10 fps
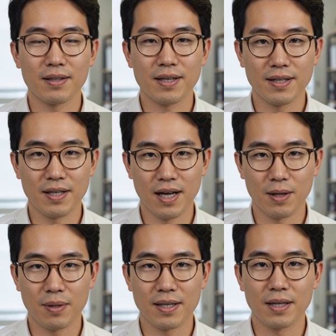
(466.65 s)
is a
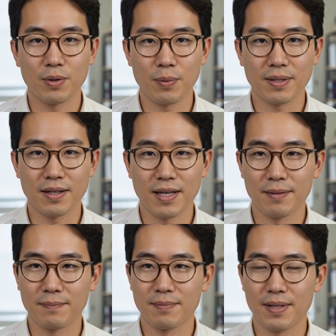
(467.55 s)
genuinely enormous
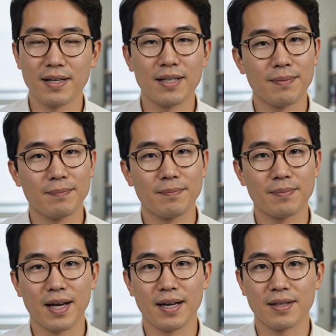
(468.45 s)
claim,
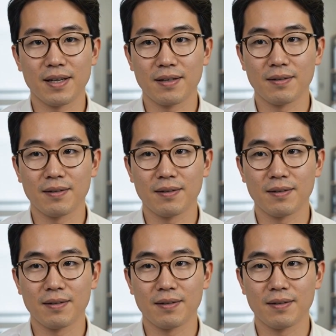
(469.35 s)
and